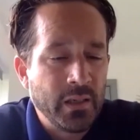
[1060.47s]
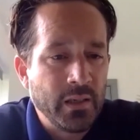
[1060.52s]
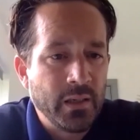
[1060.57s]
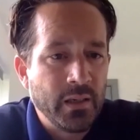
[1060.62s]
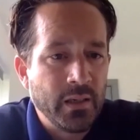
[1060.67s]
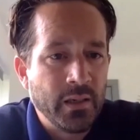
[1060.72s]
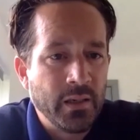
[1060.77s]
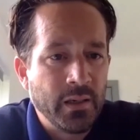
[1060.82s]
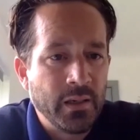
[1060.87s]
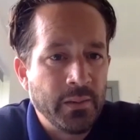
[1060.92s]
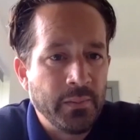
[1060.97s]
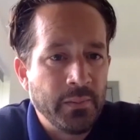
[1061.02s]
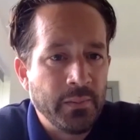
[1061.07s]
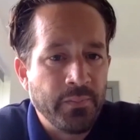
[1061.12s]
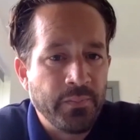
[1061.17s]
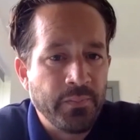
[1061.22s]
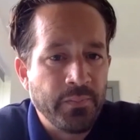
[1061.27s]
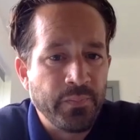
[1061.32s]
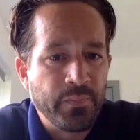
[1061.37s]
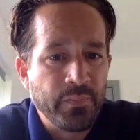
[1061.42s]

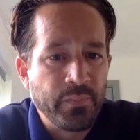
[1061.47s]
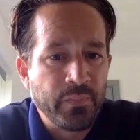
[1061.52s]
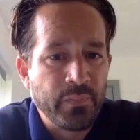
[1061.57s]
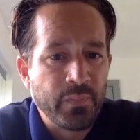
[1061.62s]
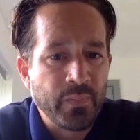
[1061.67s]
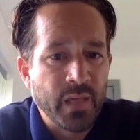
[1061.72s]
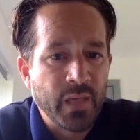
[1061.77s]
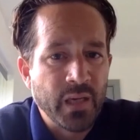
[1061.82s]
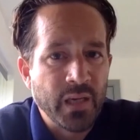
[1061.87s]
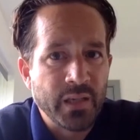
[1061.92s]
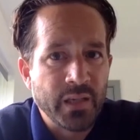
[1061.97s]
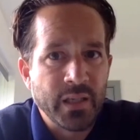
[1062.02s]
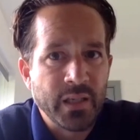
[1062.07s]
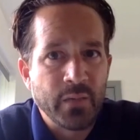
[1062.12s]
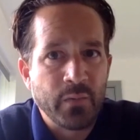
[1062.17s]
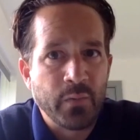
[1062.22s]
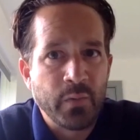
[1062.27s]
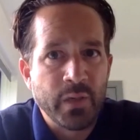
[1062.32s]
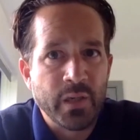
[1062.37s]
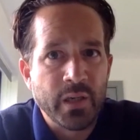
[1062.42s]
I think
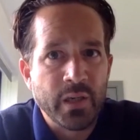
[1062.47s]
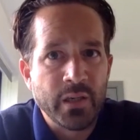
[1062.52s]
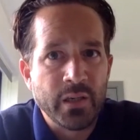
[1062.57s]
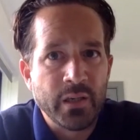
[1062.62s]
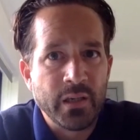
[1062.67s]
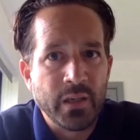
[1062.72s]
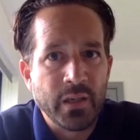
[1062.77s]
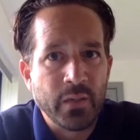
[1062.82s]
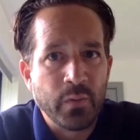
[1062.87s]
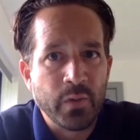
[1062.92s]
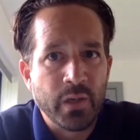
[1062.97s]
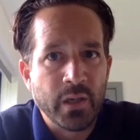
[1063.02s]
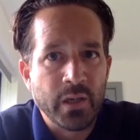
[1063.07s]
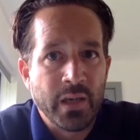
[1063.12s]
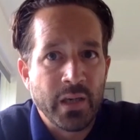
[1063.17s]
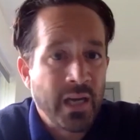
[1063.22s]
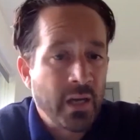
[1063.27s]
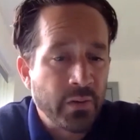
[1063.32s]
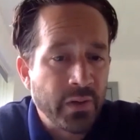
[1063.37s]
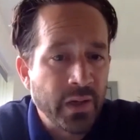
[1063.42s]
if we can
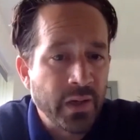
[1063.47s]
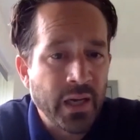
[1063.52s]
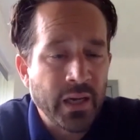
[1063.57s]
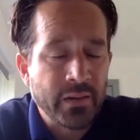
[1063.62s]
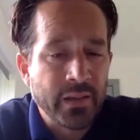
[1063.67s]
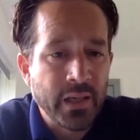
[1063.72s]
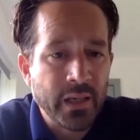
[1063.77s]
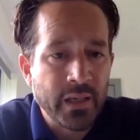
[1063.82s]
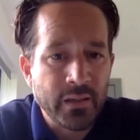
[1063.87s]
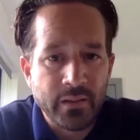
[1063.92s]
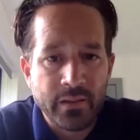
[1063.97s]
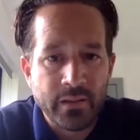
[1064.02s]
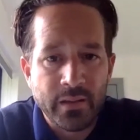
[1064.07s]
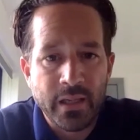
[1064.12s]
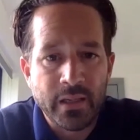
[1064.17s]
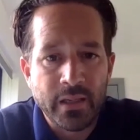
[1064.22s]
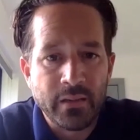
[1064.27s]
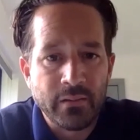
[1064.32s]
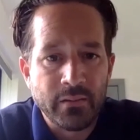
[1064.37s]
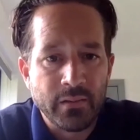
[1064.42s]
nail that, then
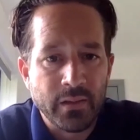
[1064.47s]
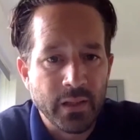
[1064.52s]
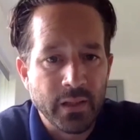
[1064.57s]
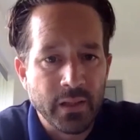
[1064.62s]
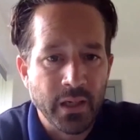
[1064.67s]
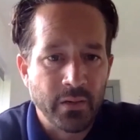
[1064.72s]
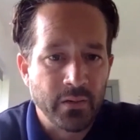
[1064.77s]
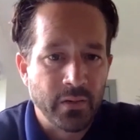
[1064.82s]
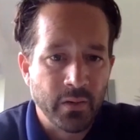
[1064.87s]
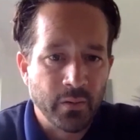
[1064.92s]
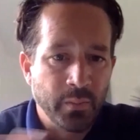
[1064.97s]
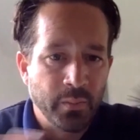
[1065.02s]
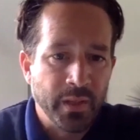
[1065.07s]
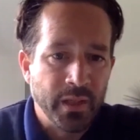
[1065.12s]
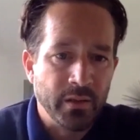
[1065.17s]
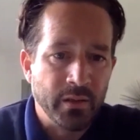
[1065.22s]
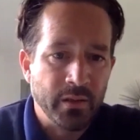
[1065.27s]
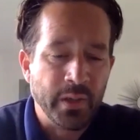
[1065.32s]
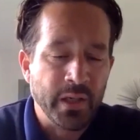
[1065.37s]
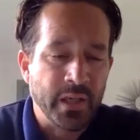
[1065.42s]
there'll
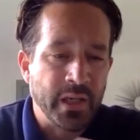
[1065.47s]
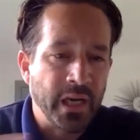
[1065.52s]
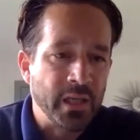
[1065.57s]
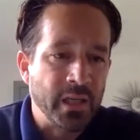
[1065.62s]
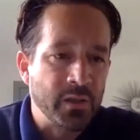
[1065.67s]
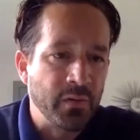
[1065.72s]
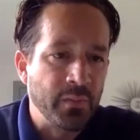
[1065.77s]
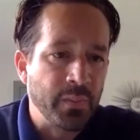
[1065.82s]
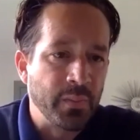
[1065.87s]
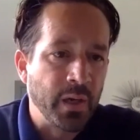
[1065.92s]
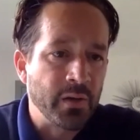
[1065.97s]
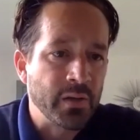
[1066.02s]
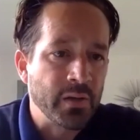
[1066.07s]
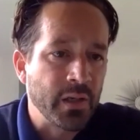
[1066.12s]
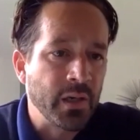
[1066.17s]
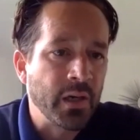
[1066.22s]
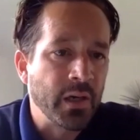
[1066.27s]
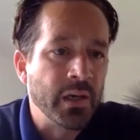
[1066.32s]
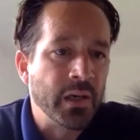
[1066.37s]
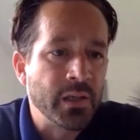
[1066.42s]
be gains for both
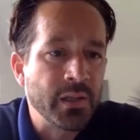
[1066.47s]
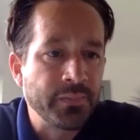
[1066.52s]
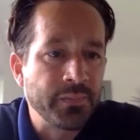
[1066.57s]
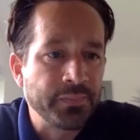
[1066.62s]
sides.